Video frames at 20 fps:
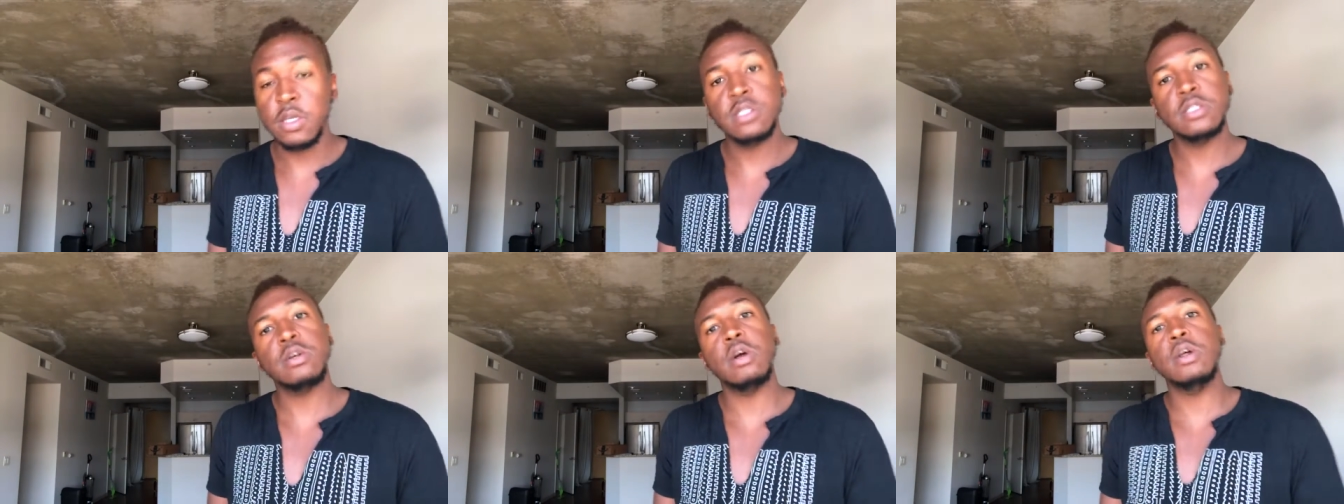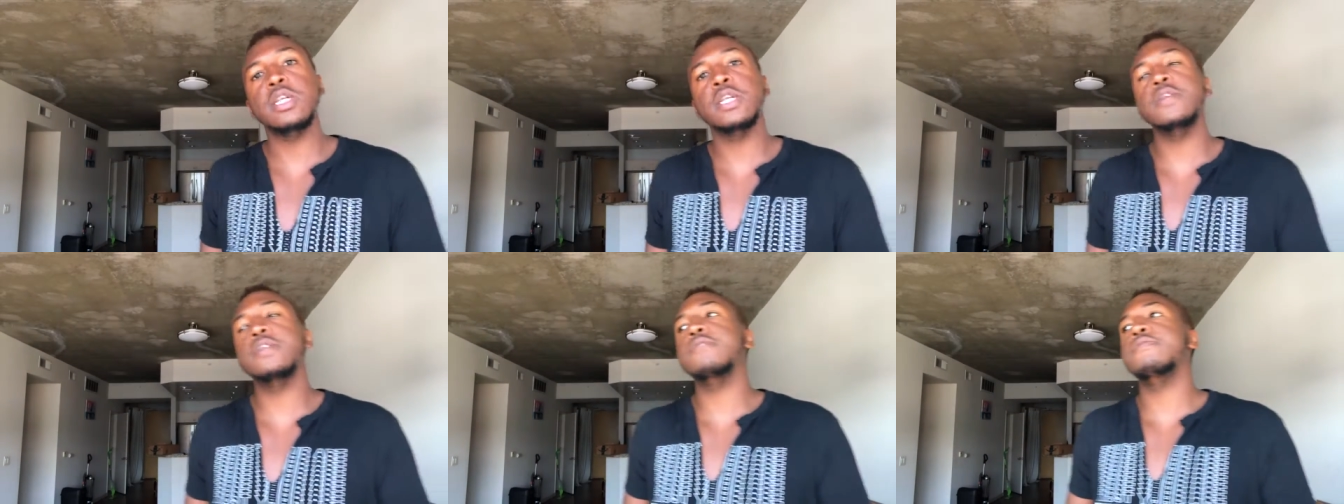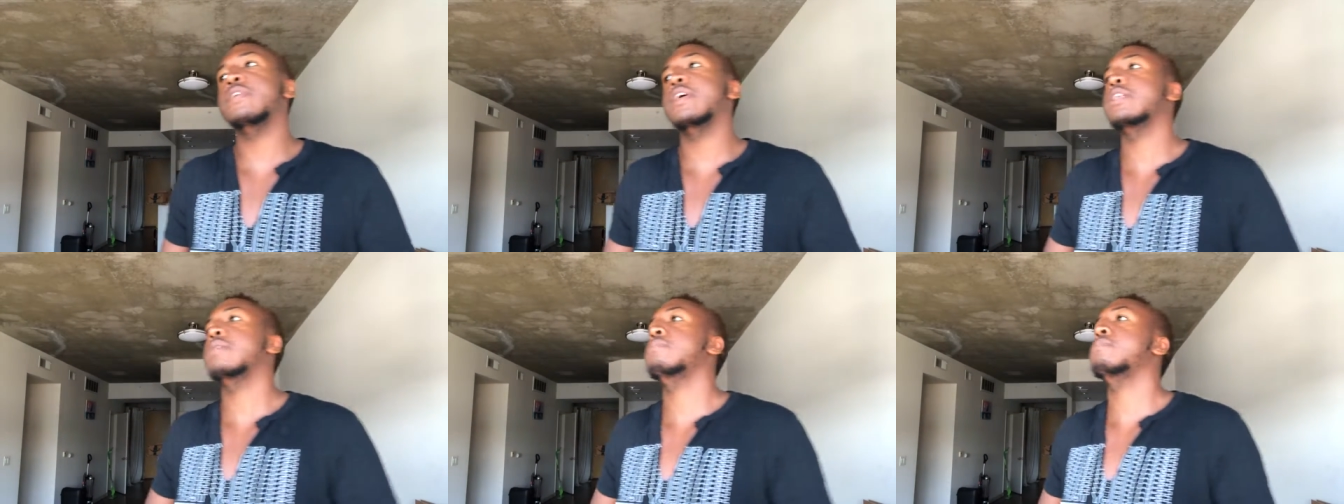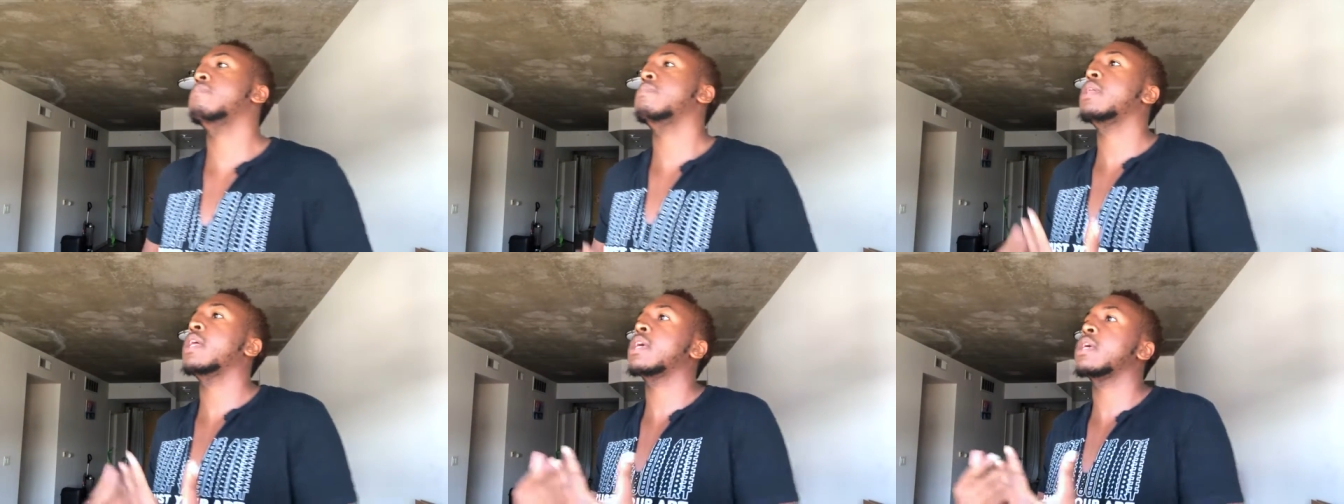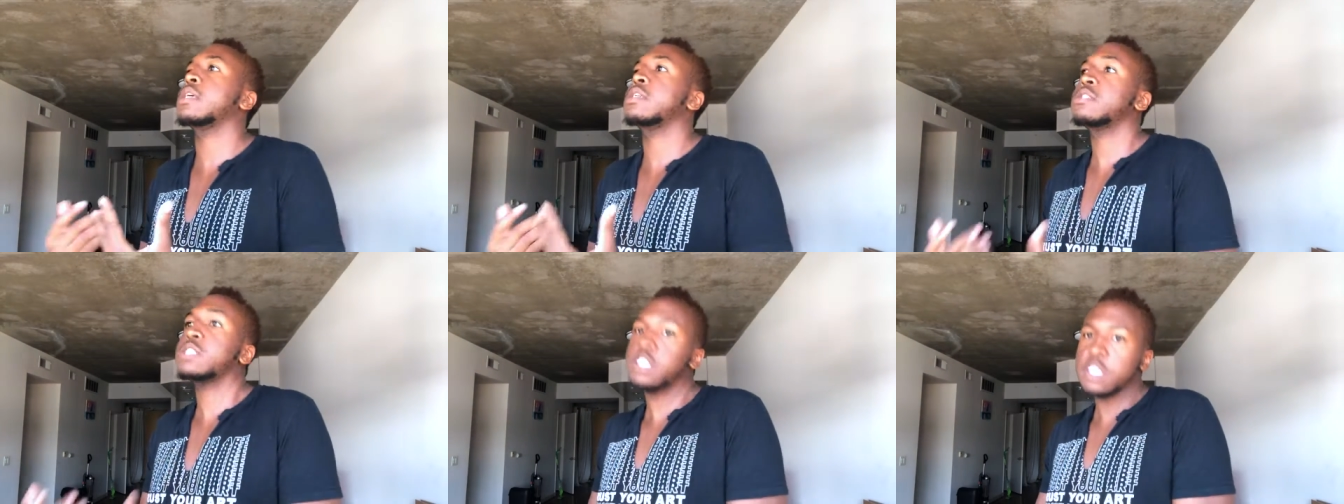starting to develop
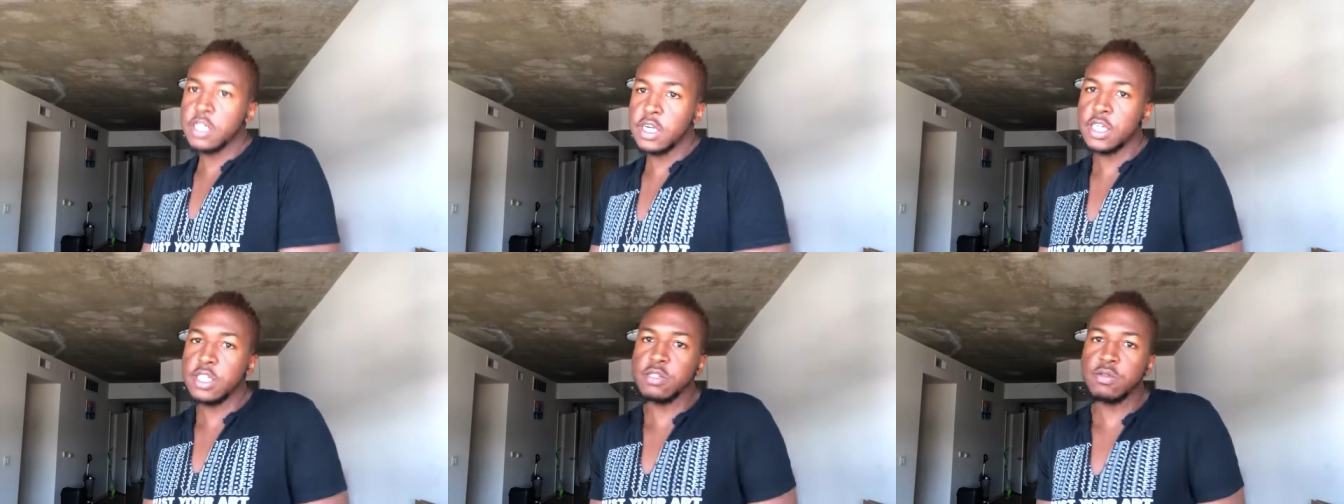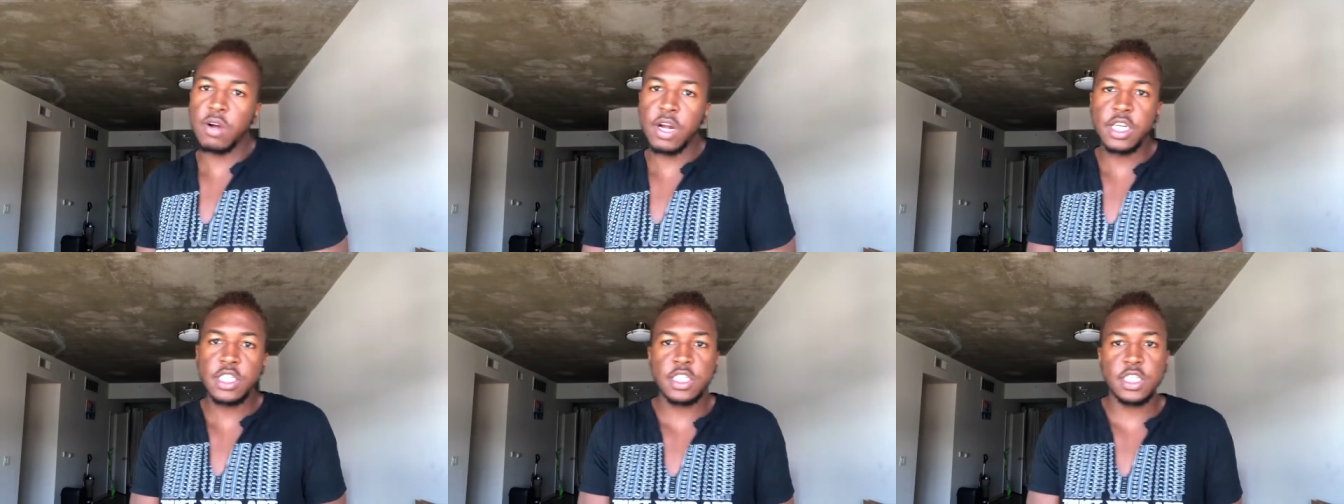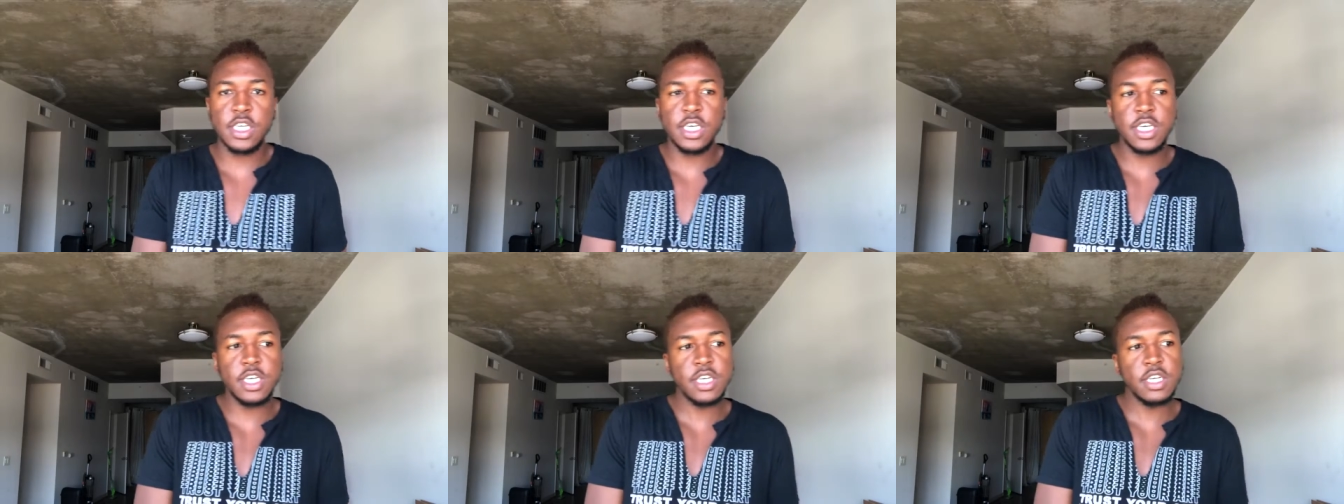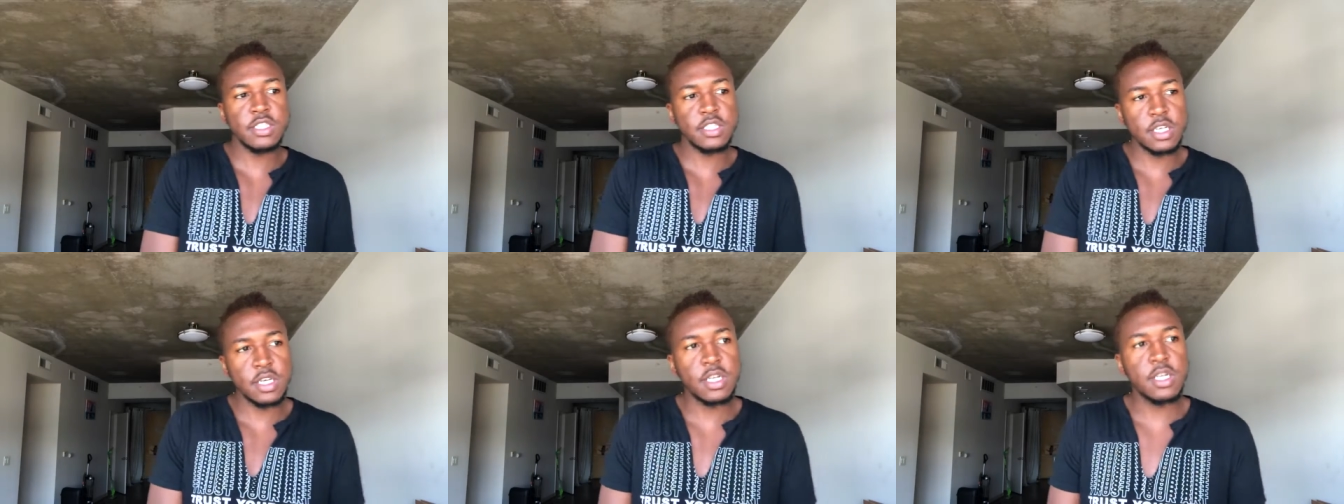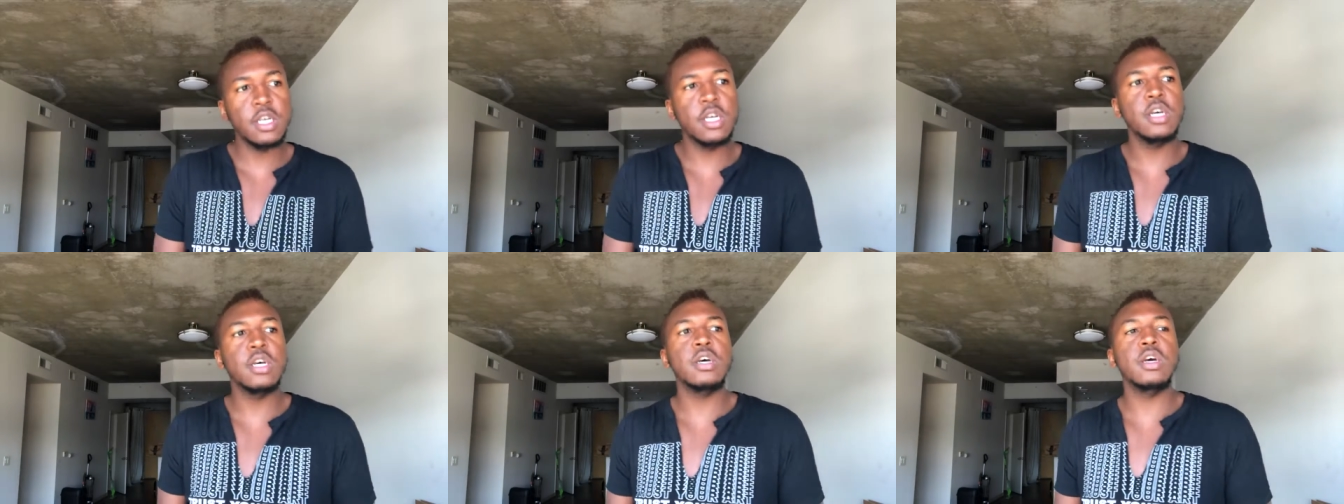like serious crushes, and